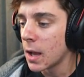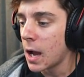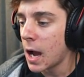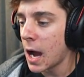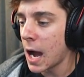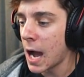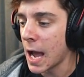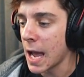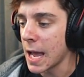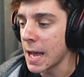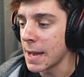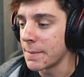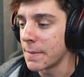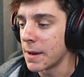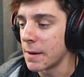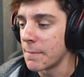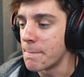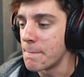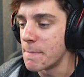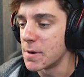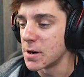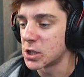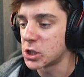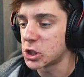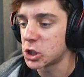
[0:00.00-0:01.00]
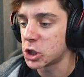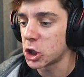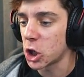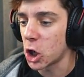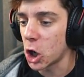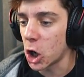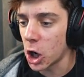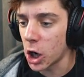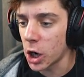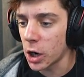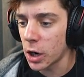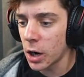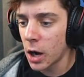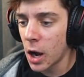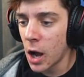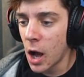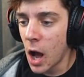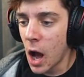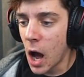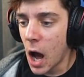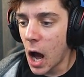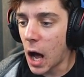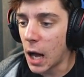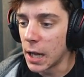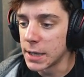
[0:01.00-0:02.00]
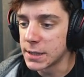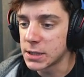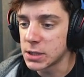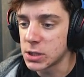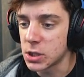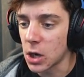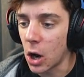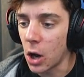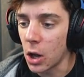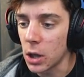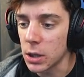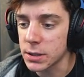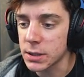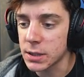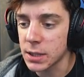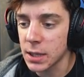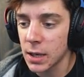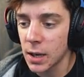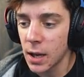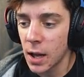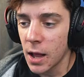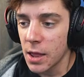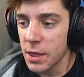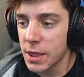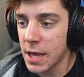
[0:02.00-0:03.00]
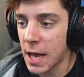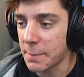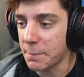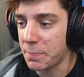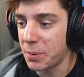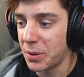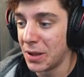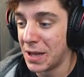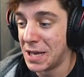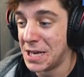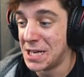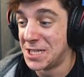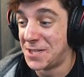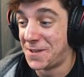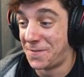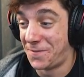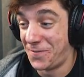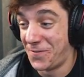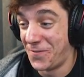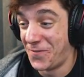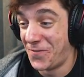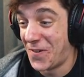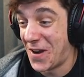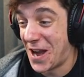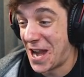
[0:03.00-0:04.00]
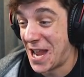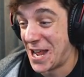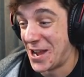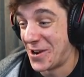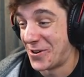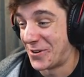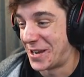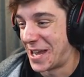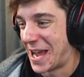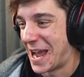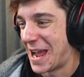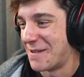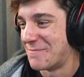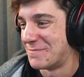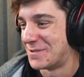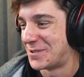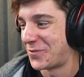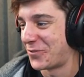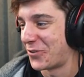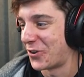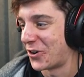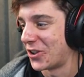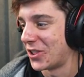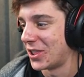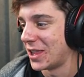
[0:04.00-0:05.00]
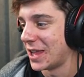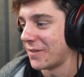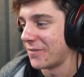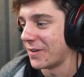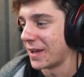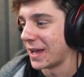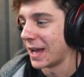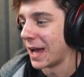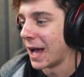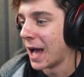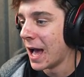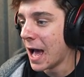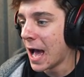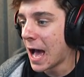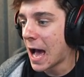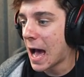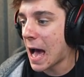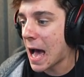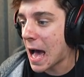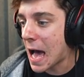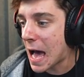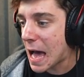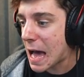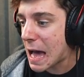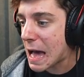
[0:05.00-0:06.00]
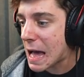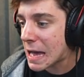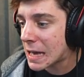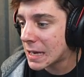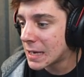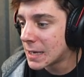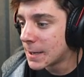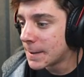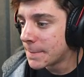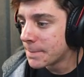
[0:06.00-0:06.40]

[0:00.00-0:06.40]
I am a mature adult that plays video games for a living. Ah!